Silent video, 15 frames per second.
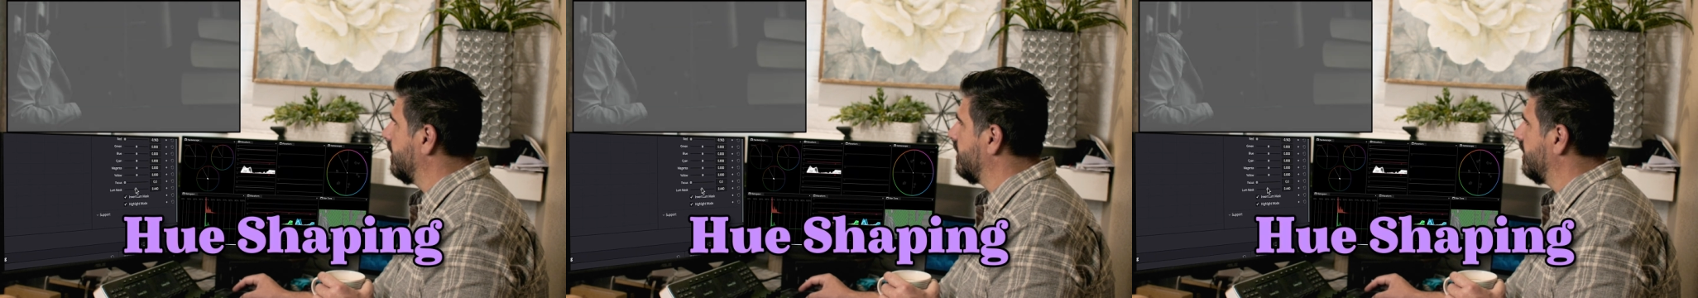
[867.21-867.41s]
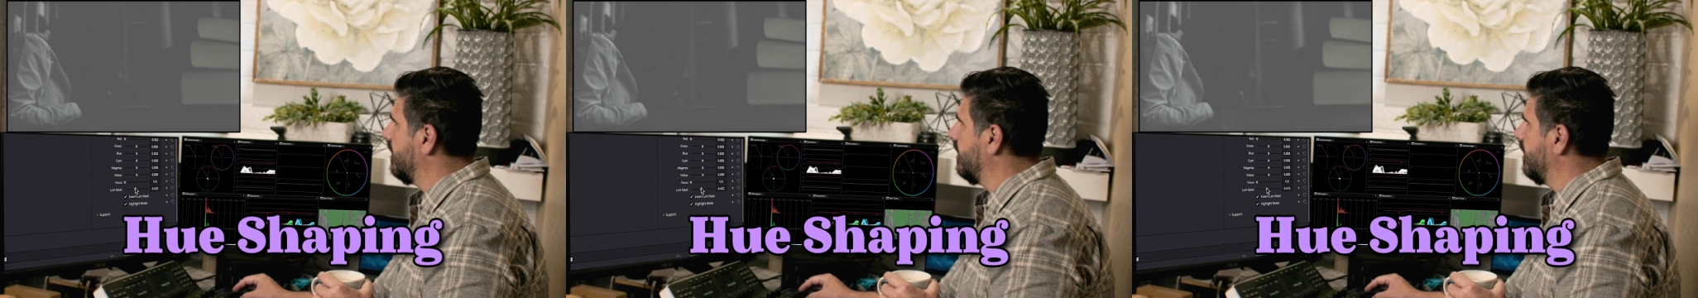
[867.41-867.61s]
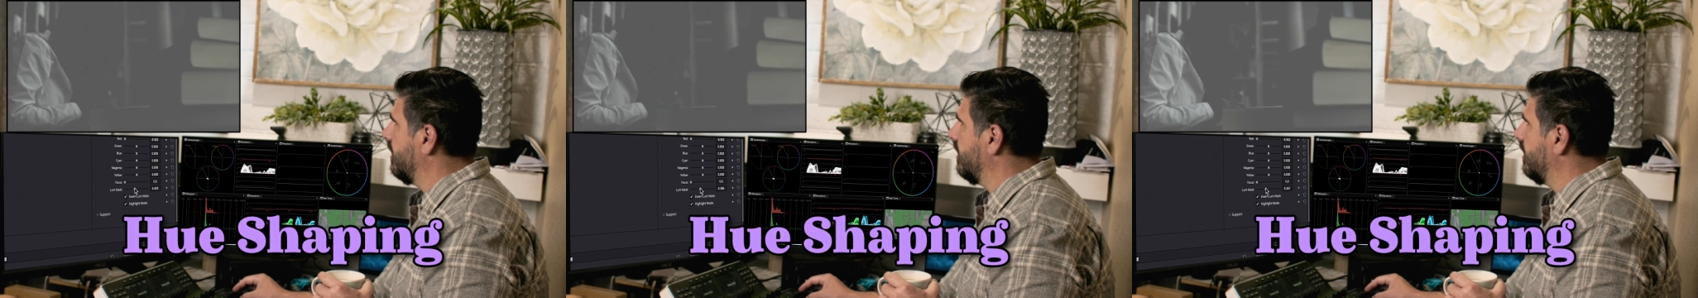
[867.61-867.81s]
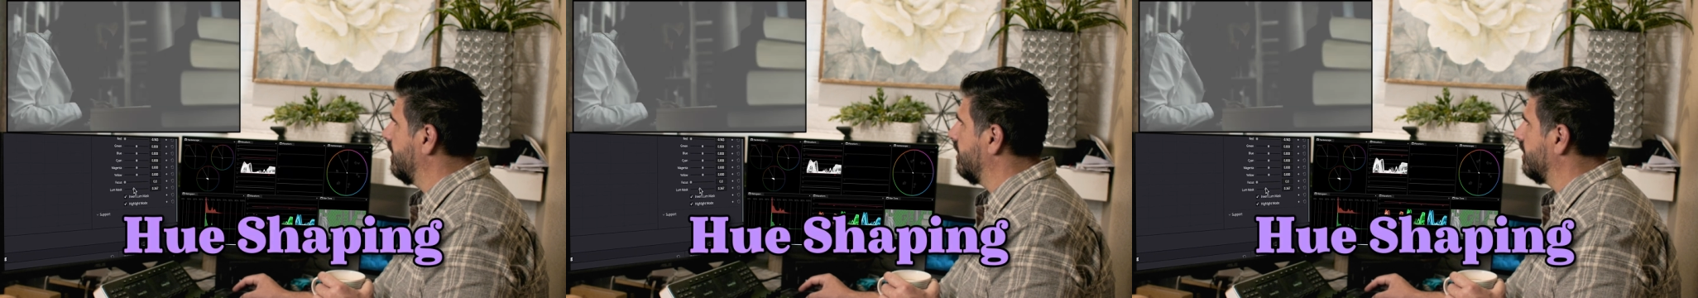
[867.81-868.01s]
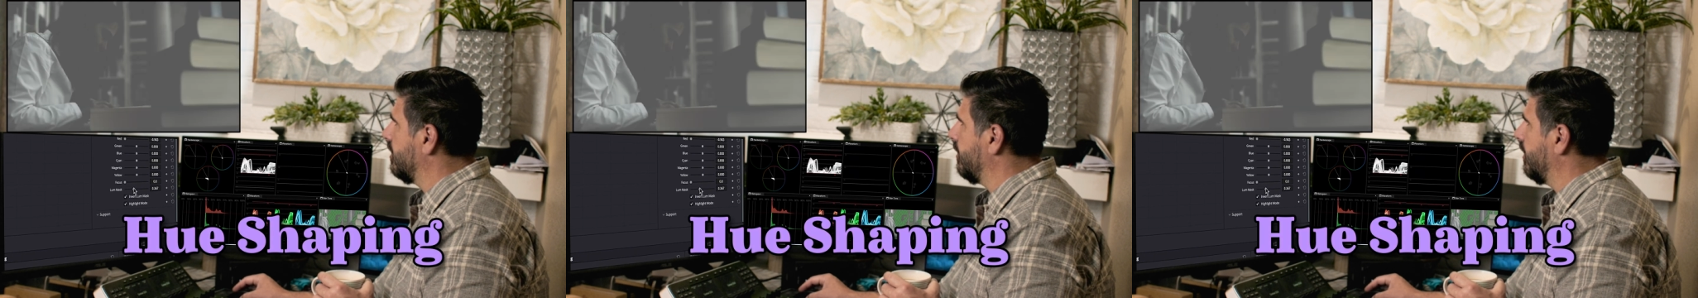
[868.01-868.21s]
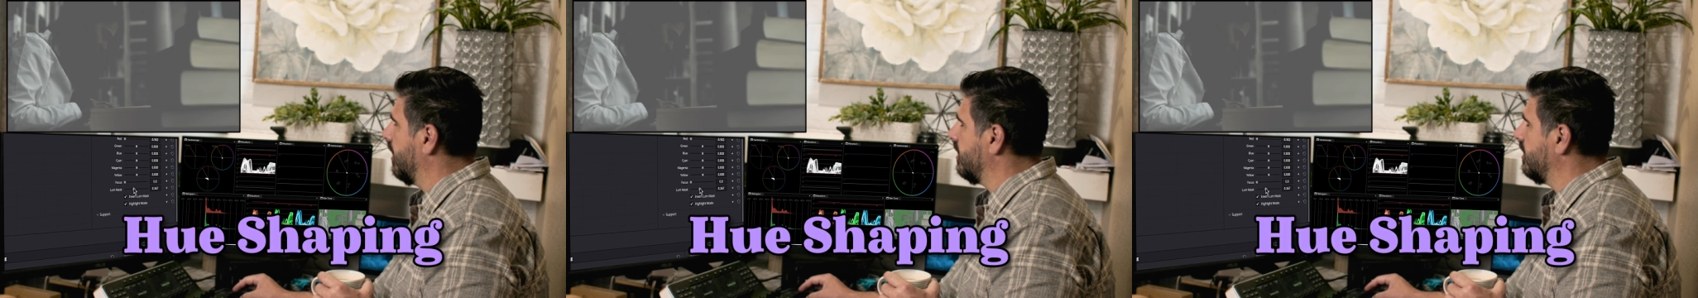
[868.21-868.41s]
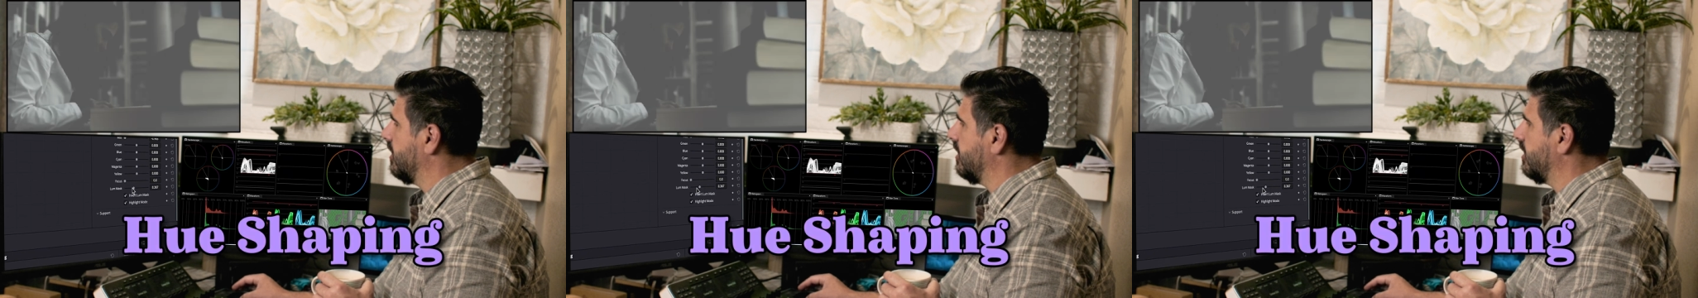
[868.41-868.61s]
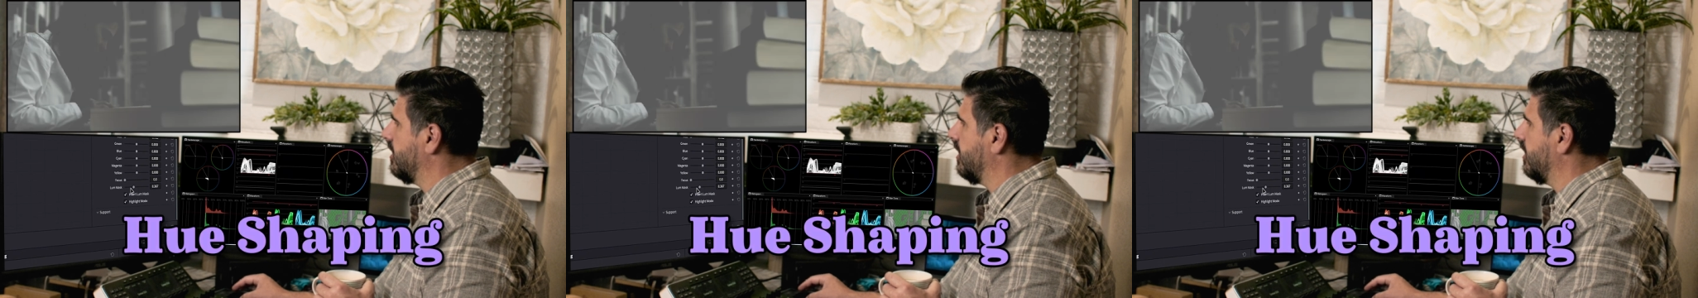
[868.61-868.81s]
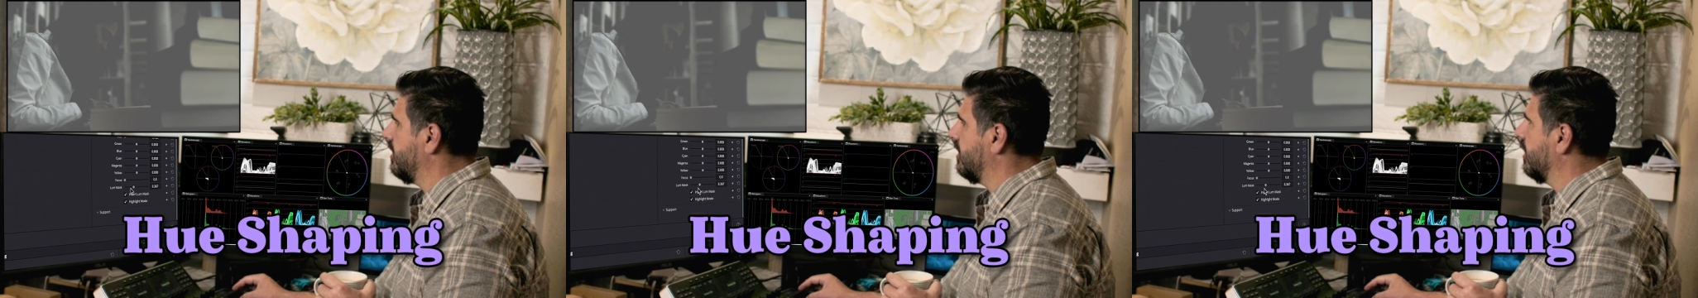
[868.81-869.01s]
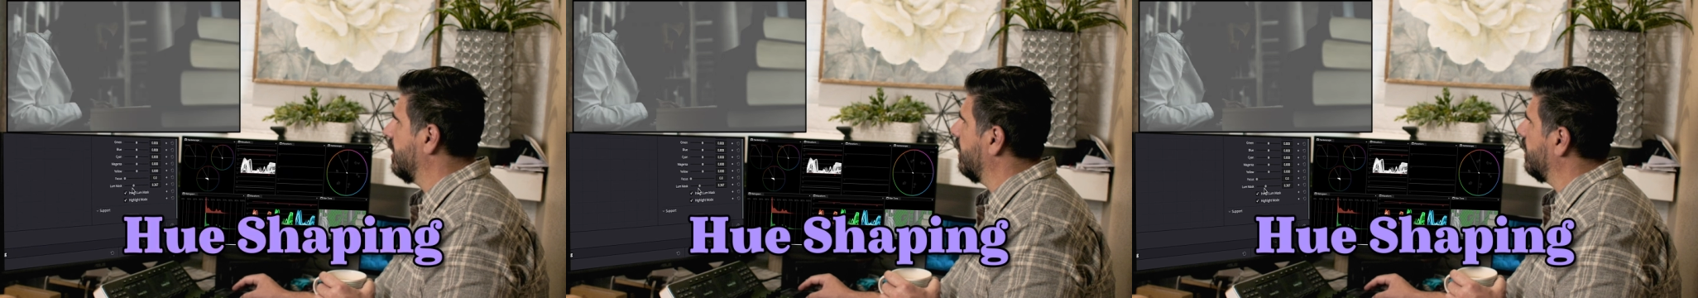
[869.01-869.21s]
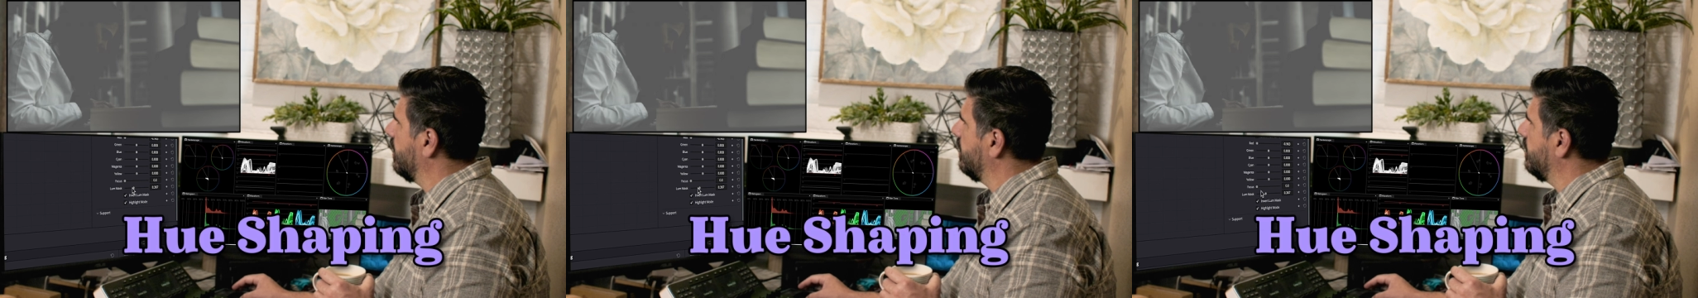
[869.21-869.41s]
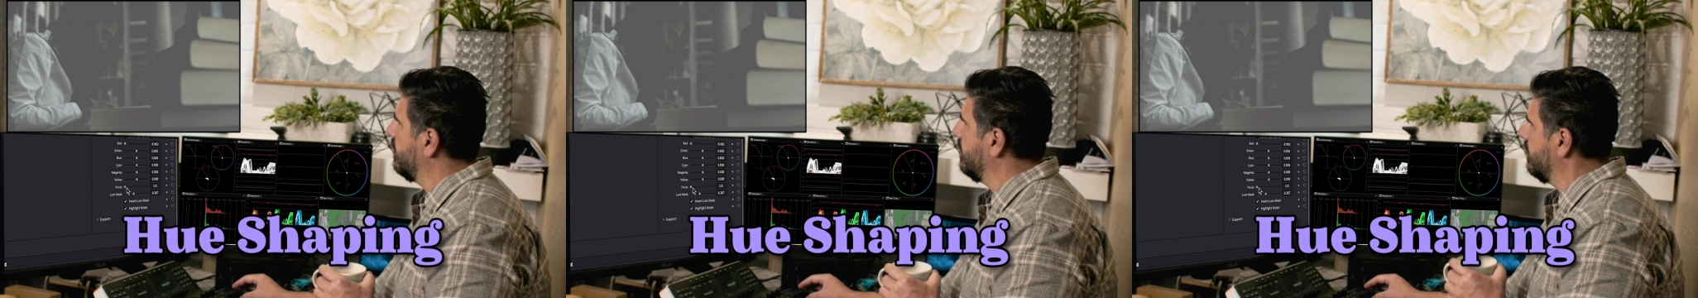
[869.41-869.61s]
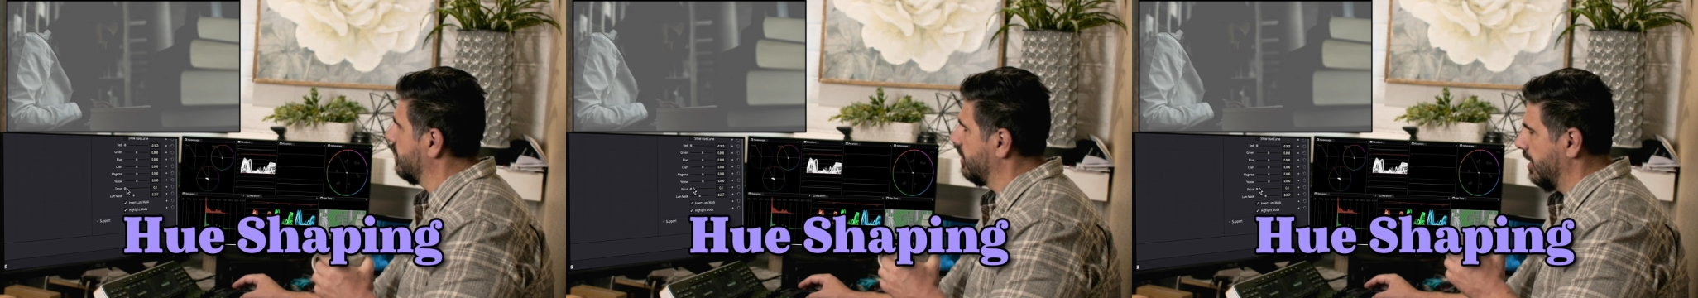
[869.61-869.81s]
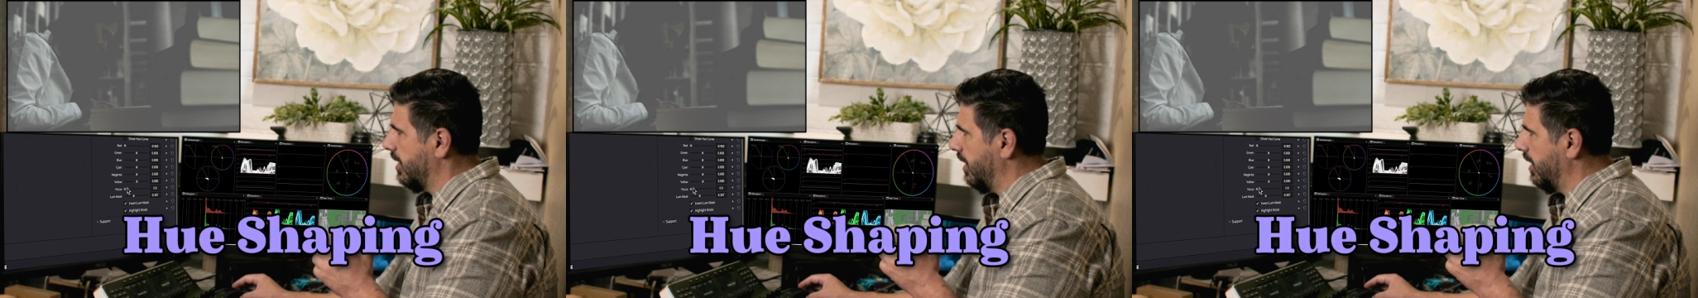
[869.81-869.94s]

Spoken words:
it's hitting and just be like, just touch the colors